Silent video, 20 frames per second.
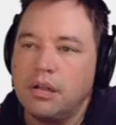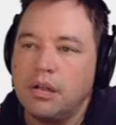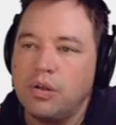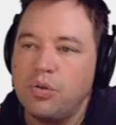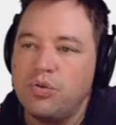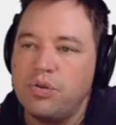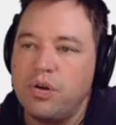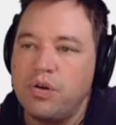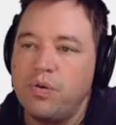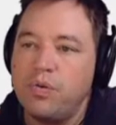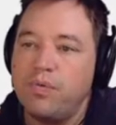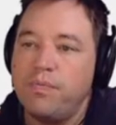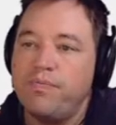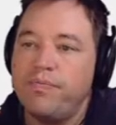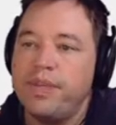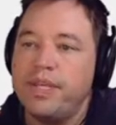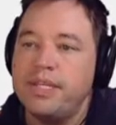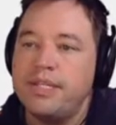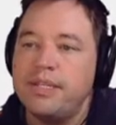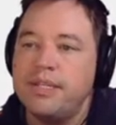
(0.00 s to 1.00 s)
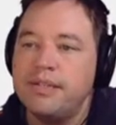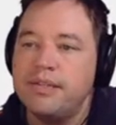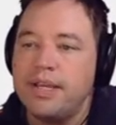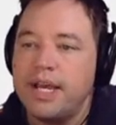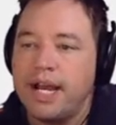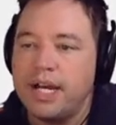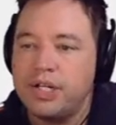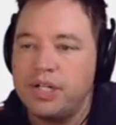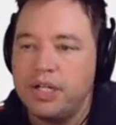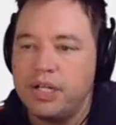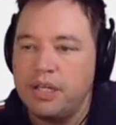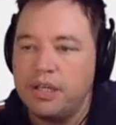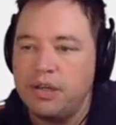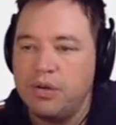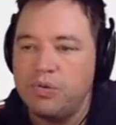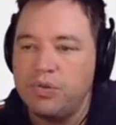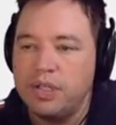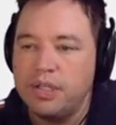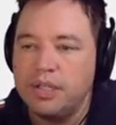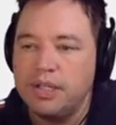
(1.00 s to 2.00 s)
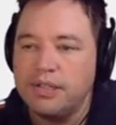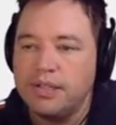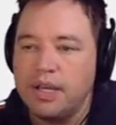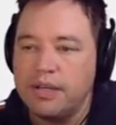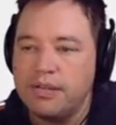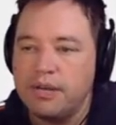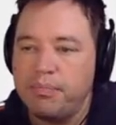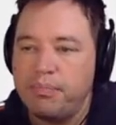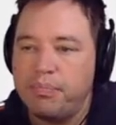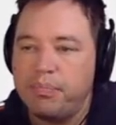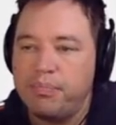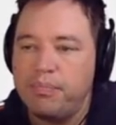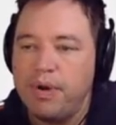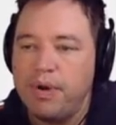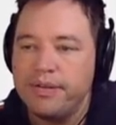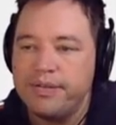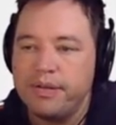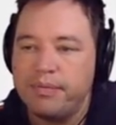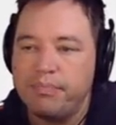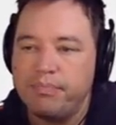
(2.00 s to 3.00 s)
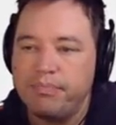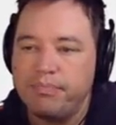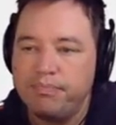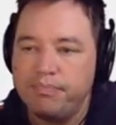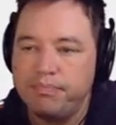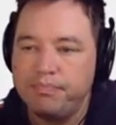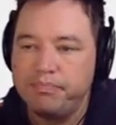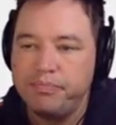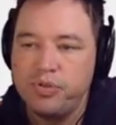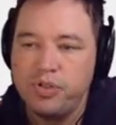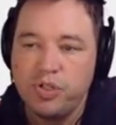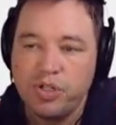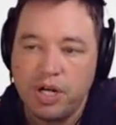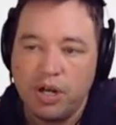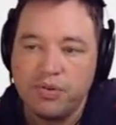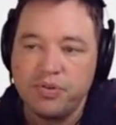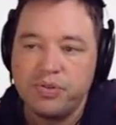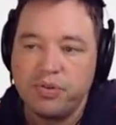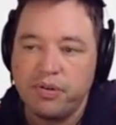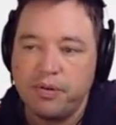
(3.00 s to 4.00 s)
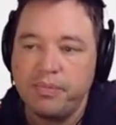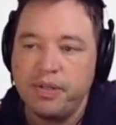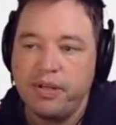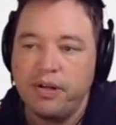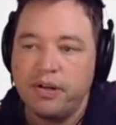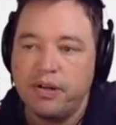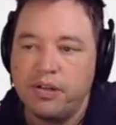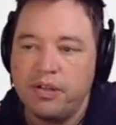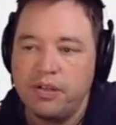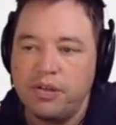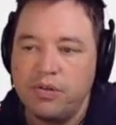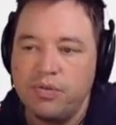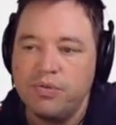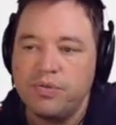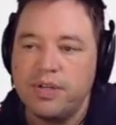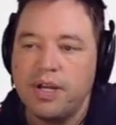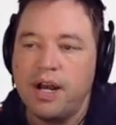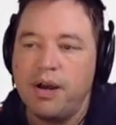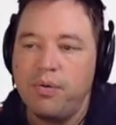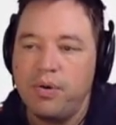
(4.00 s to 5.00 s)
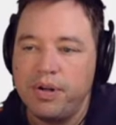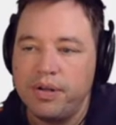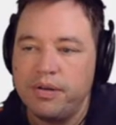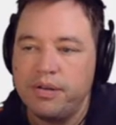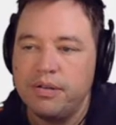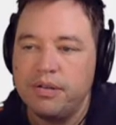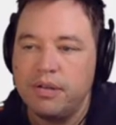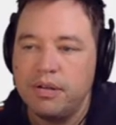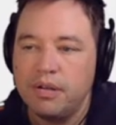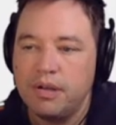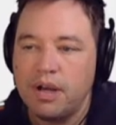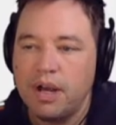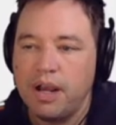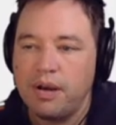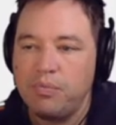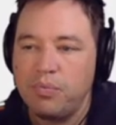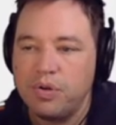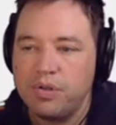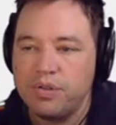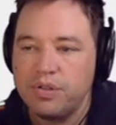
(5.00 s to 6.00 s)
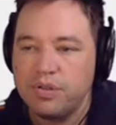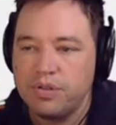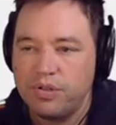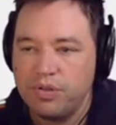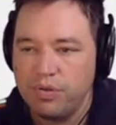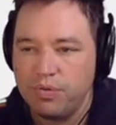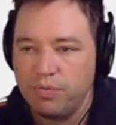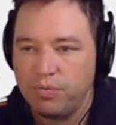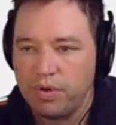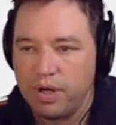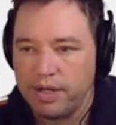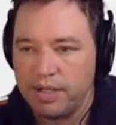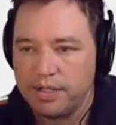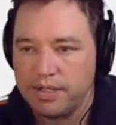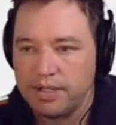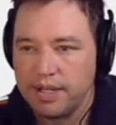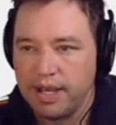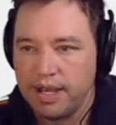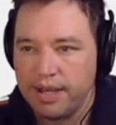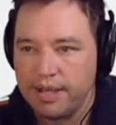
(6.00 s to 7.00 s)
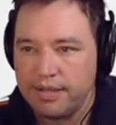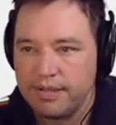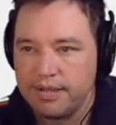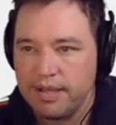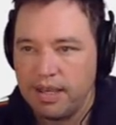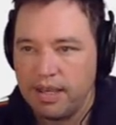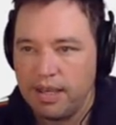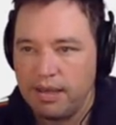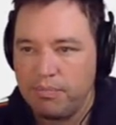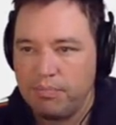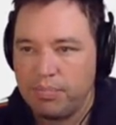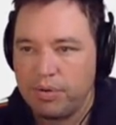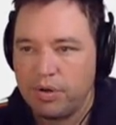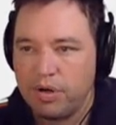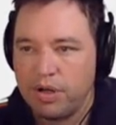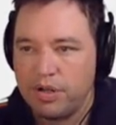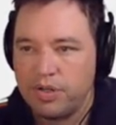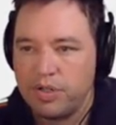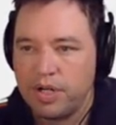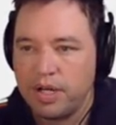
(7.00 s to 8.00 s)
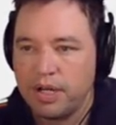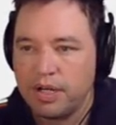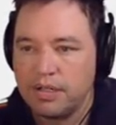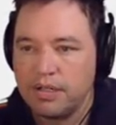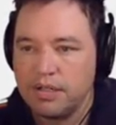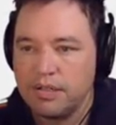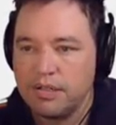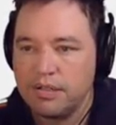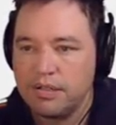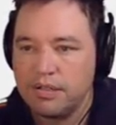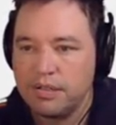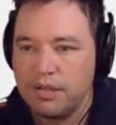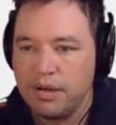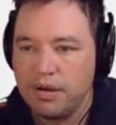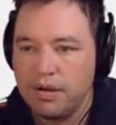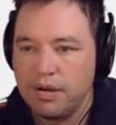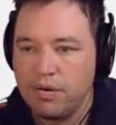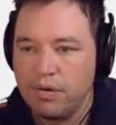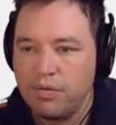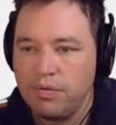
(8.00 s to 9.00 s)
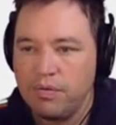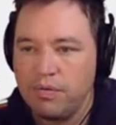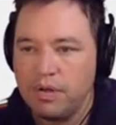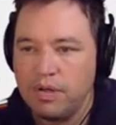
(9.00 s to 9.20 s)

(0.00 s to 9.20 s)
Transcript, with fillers: So this is actually using this as a shell script that you're going to use. I want to run it as a project. So